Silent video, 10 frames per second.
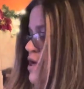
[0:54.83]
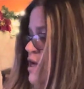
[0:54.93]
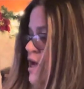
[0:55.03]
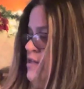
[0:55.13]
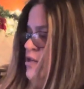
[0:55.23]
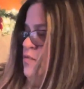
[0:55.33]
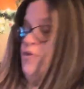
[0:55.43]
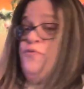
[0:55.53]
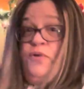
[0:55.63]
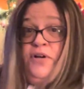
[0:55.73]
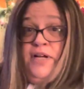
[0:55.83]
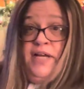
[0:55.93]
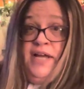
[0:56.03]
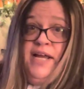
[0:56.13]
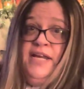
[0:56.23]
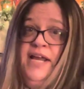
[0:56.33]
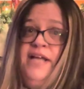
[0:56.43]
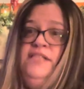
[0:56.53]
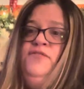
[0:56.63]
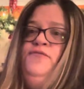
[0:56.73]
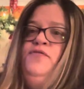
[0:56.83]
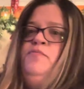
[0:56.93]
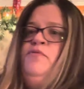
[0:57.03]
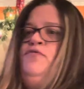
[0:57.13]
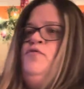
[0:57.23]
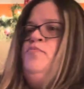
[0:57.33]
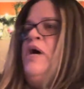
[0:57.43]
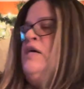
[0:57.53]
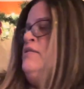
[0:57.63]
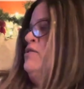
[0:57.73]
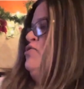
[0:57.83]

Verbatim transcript: got done with work and had to film a few boxes.